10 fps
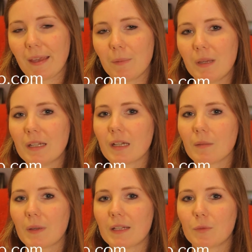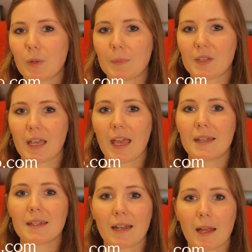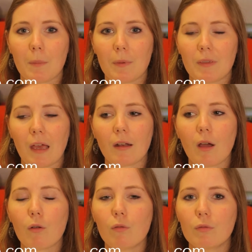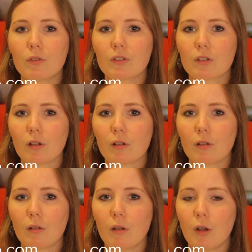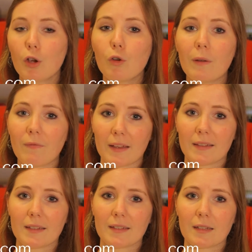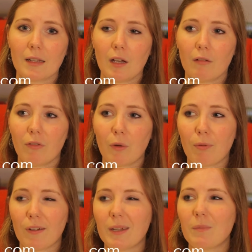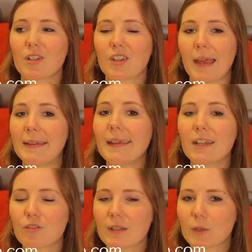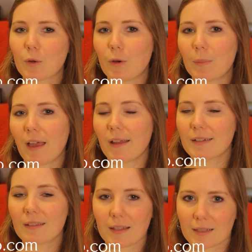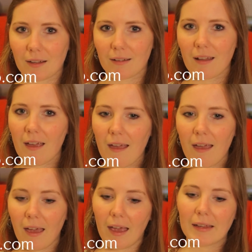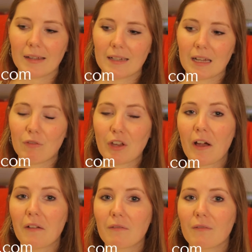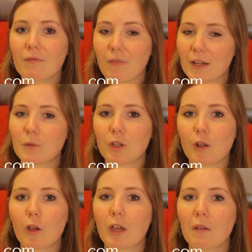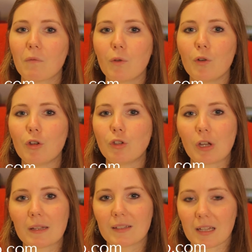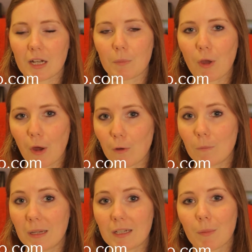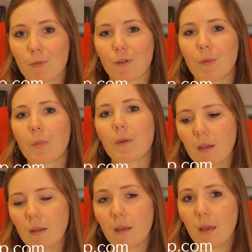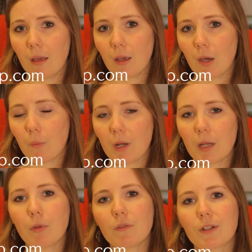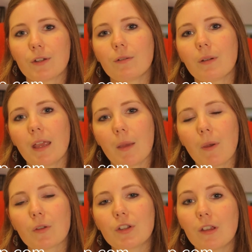Meetup is a website and an app that holds local events for pretty much any interest or hobby under the sun. And if you can't find what you're looking for, you can set up your own meetup group. When I moved to Norway about 2